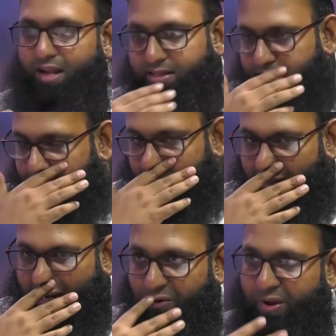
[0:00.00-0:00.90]
Alaihi Wasallam can
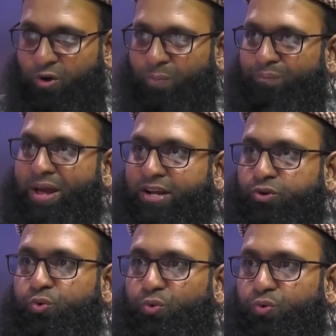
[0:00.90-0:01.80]
in any way compare
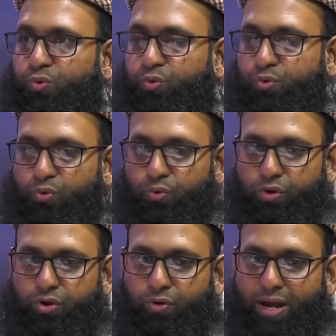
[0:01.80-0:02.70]
to, to, to,
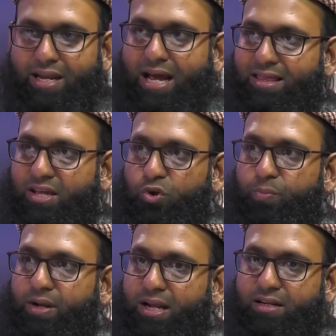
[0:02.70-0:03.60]
you know, any other
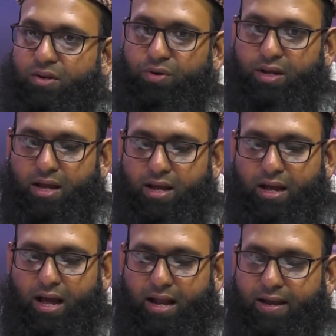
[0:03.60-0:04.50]
human, let alone
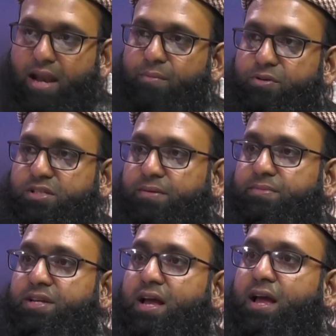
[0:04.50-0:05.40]
uh,
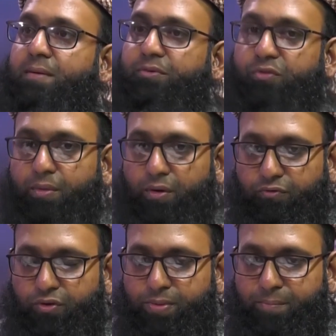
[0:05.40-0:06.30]
non-Muslims. But from,
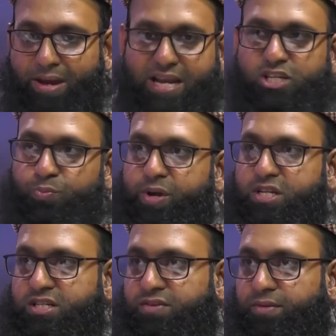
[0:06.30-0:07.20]
from the many
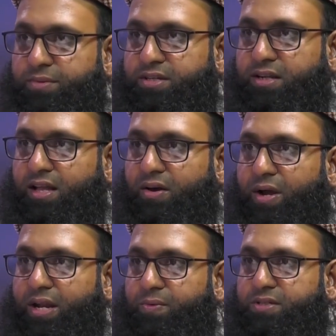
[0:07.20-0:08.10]
speeches of Nabi Sallallahu
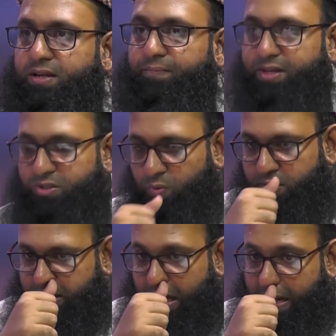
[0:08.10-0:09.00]
Alaihi Wasallam, this
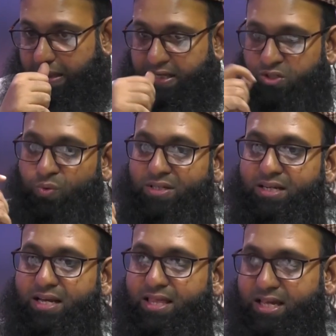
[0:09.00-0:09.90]
was, this
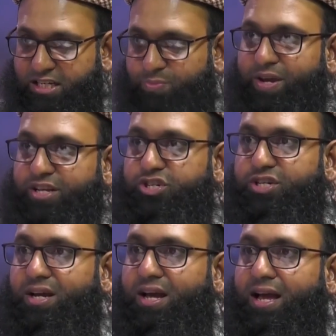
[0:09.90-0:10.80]
was the
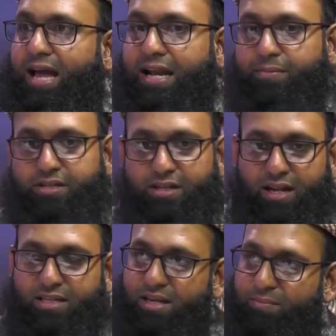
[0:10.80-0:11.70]
speech. And Nabi
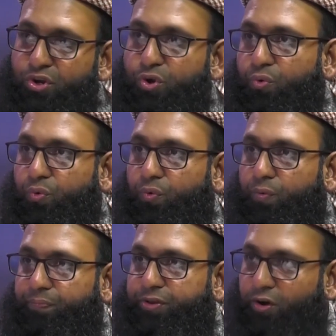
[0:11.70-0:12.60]
Sallallahu Alaihi Wasallam knew,
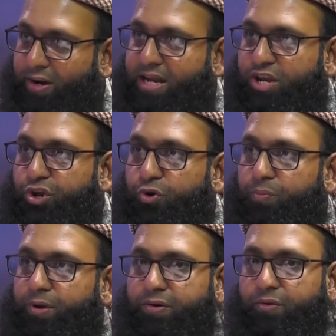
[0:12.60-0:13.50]
he already knew
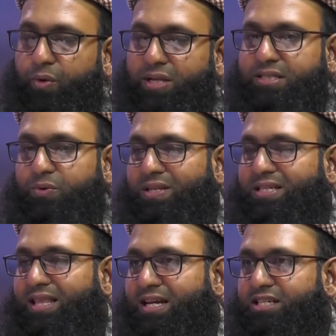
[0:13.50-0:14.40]
because once, once
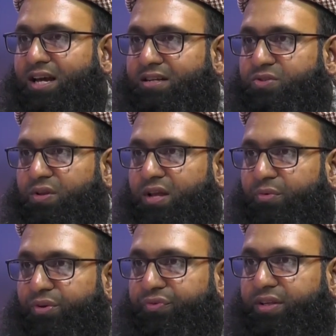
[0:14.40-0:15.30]
Ida Ja'a
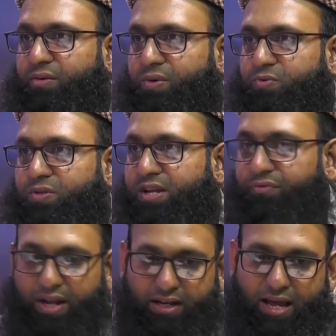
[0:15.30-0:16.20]
Nasrullah was, was
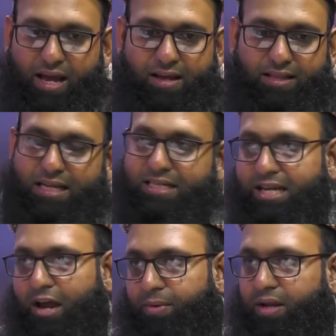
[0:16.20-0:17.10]
revealed that his
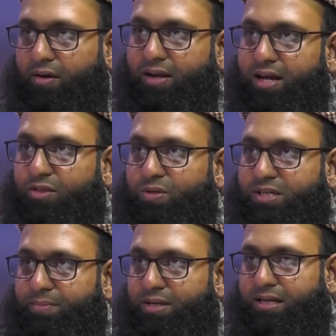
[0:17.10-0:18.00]
time on earth was
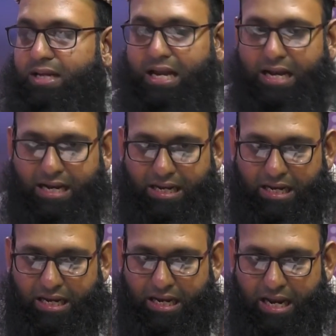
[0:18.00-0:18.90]
limited. And, and
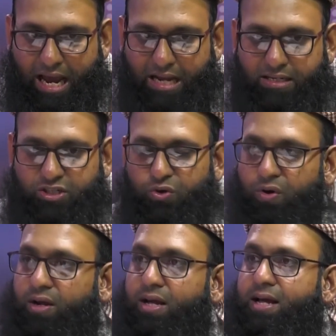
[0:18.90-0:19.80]
he, he had a
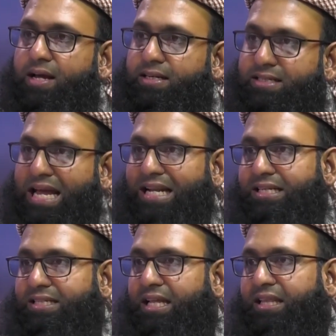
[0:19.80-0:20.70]
strong
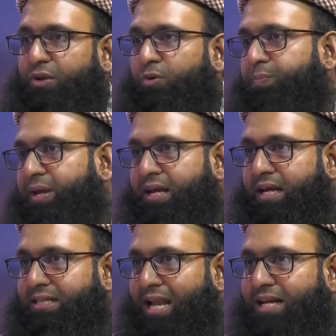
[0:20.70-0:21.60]
sense that that would be
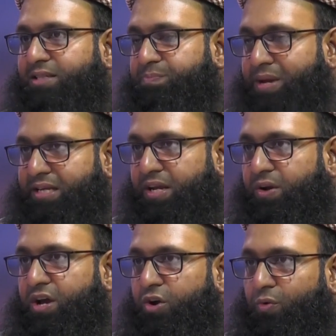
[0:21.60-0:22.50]
his last
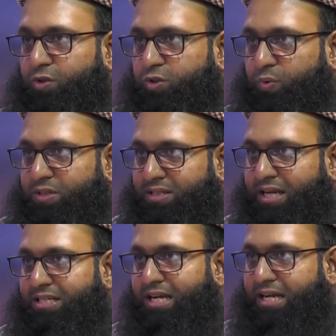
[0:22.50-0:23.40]
meeting which, with
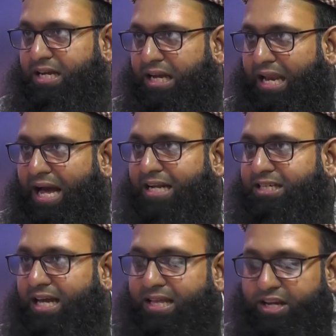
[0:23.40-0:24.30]
such a large
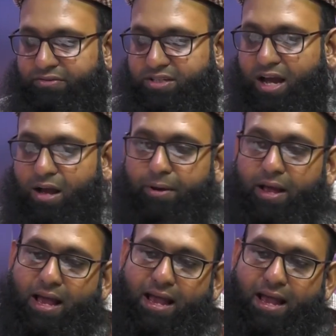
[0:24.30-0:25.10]
gathering of Sahaba.